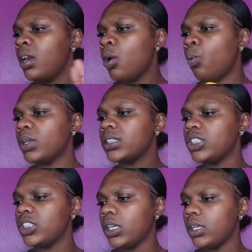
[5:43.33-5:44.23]
what's the
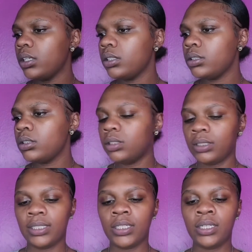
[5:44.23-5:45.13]
shit,
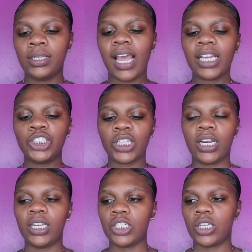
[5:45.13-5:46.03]
not Shine
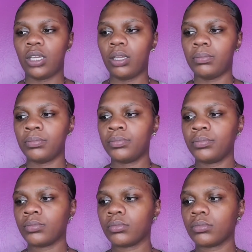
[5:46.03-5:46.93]
and Jam,
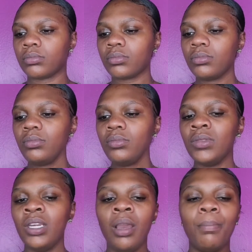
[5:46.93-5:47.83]

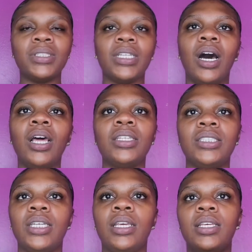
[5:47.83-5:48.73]
but the other
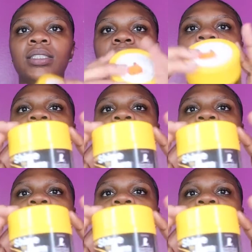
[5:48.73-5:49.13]
shit. It's another